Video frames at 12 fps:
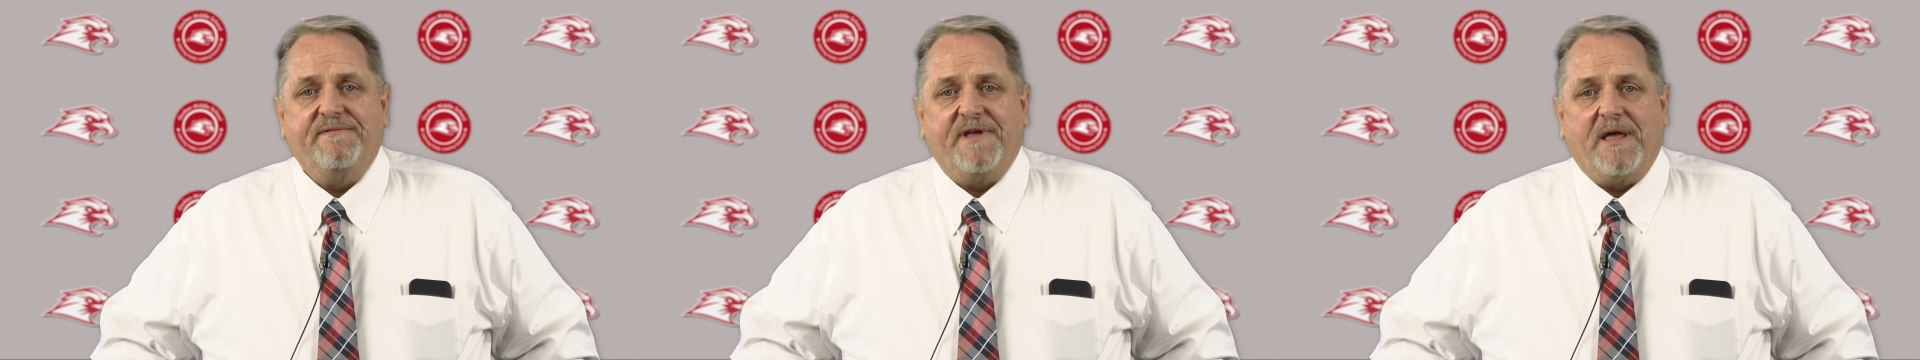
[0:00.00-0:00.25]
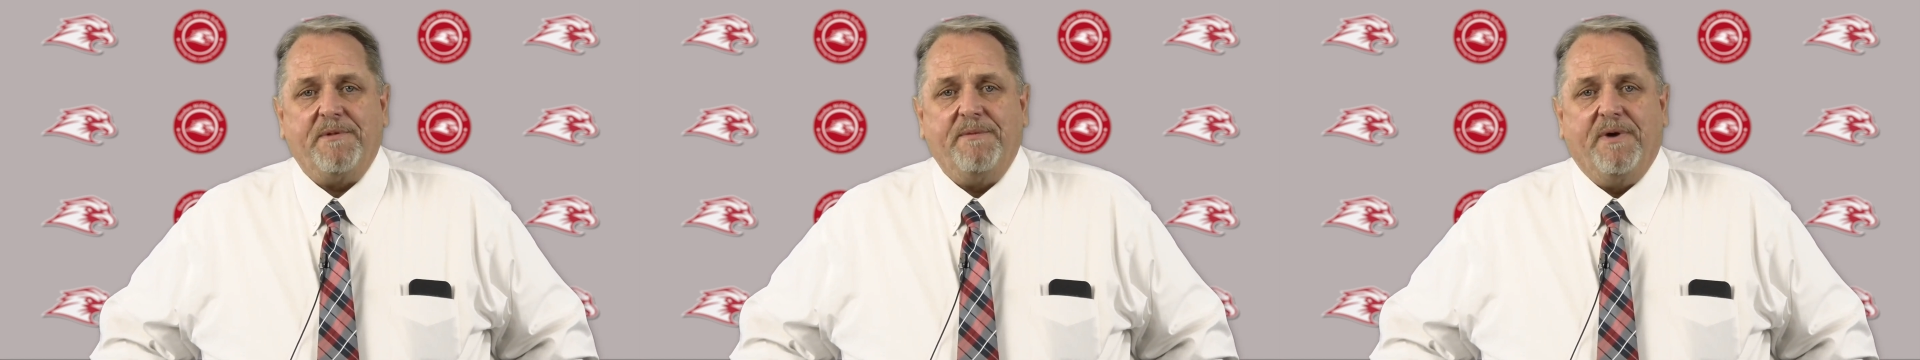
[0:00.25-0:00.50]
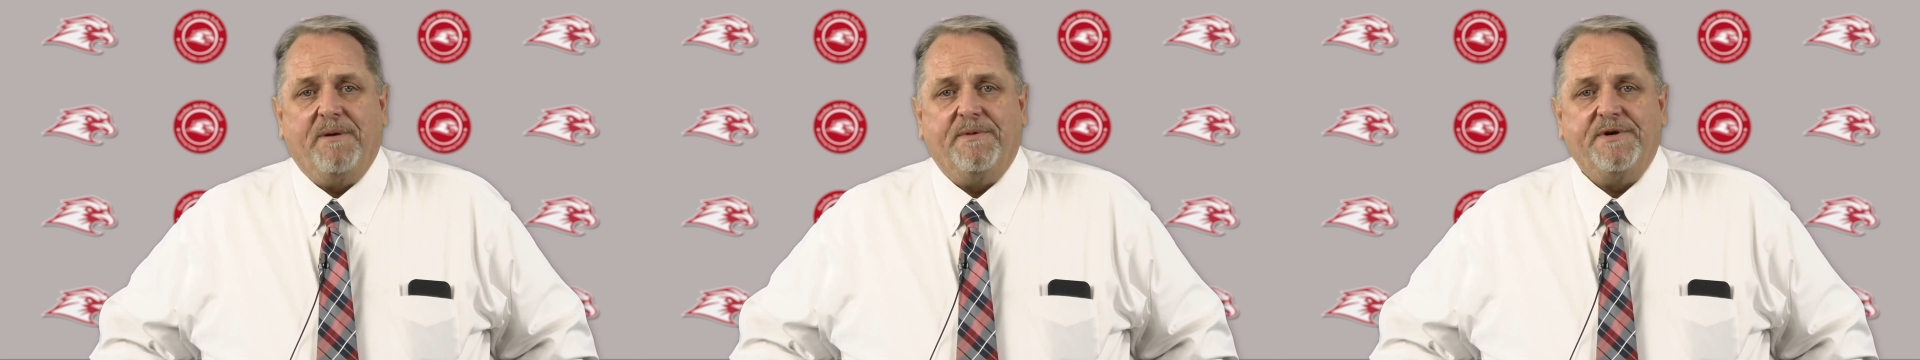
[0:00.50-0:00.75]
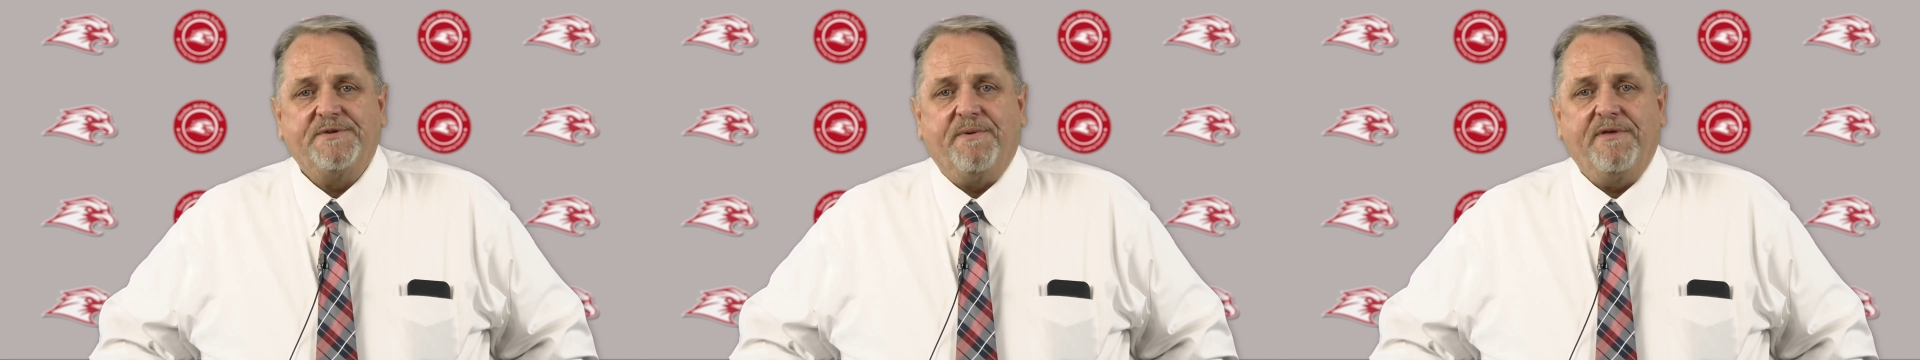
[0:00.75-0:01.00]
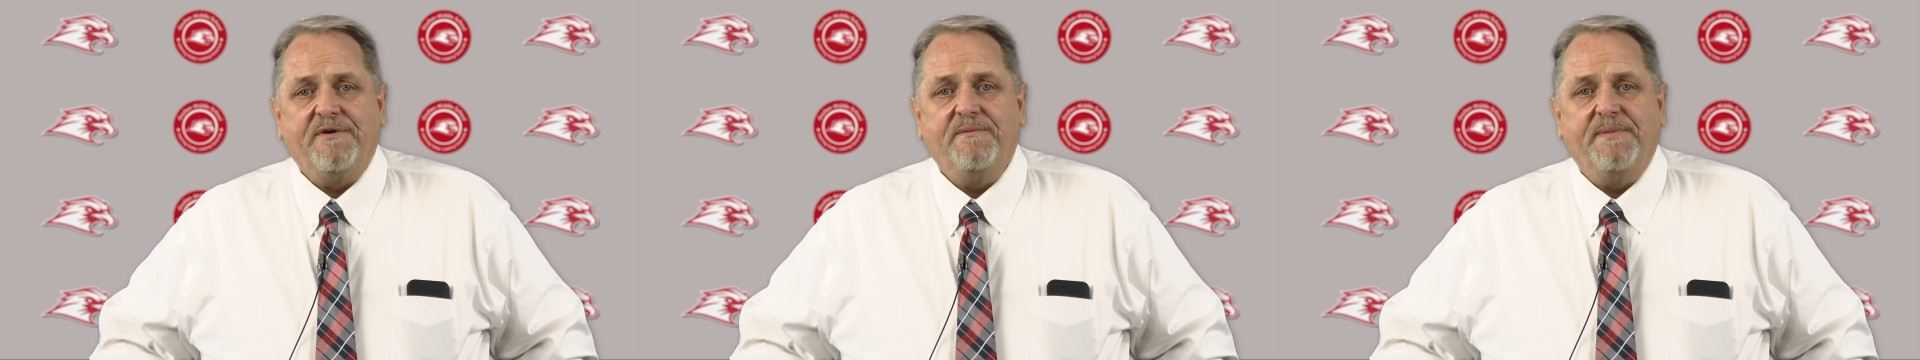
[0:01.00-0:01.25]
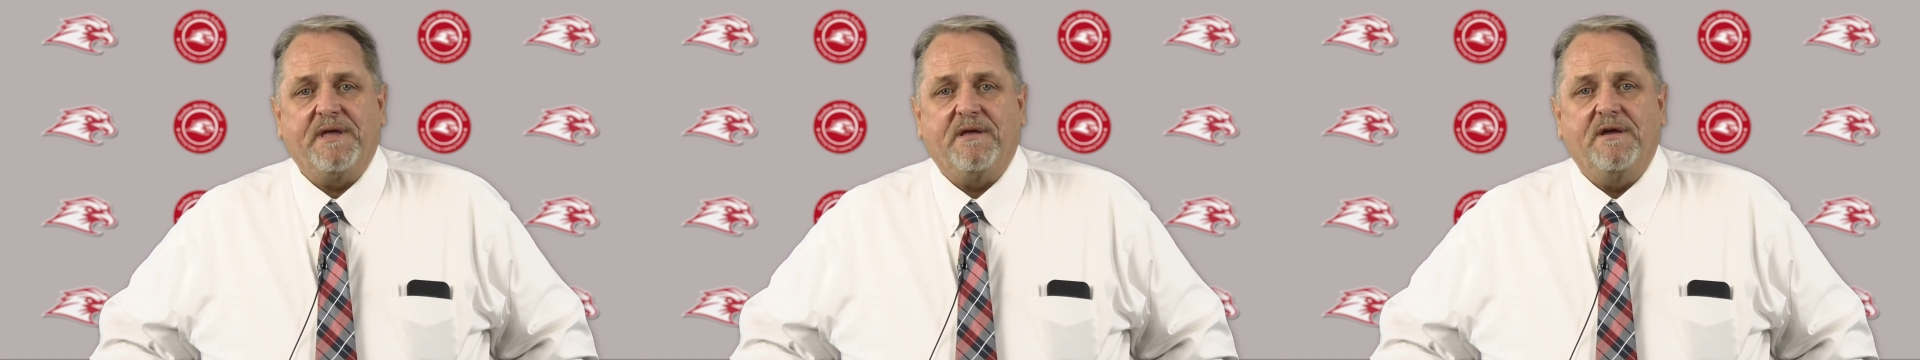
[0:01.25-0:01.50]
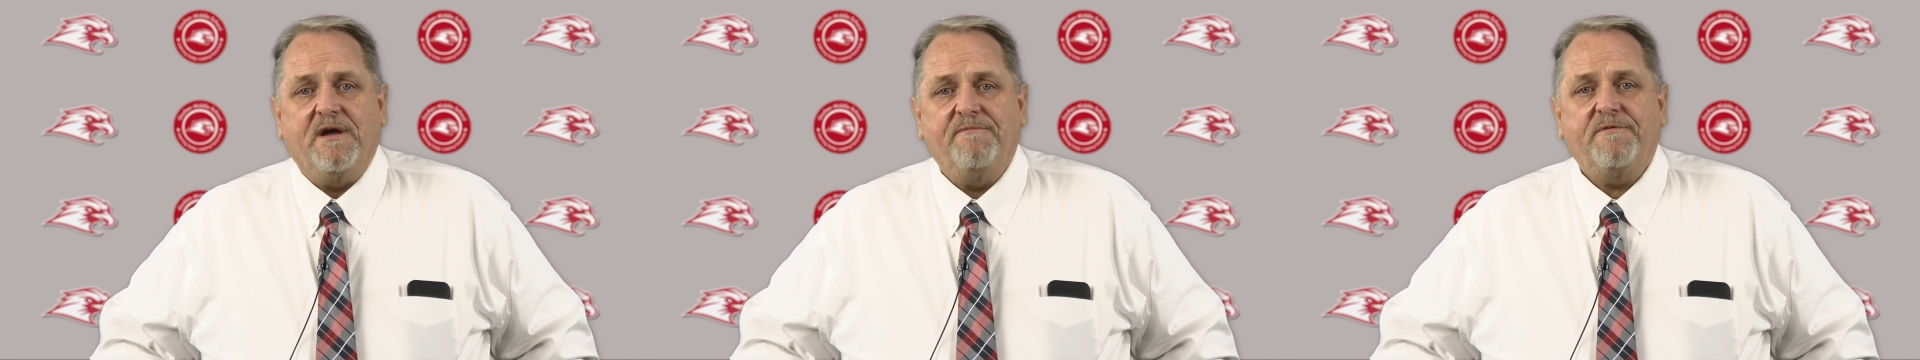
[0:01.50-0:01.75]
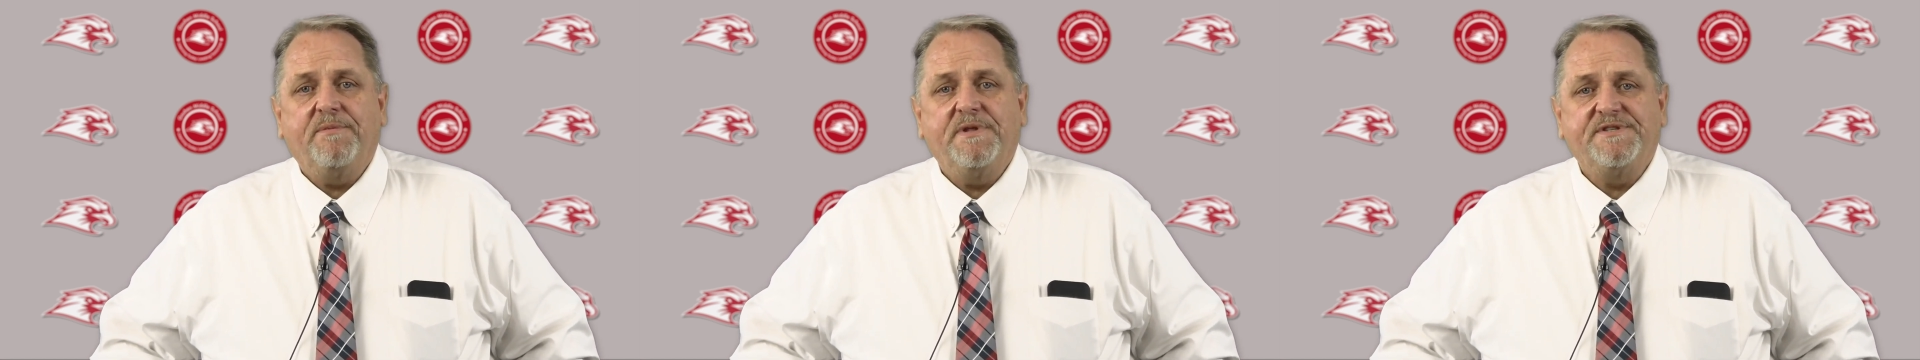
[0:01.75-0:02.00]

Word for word: family members with whom they can comfortably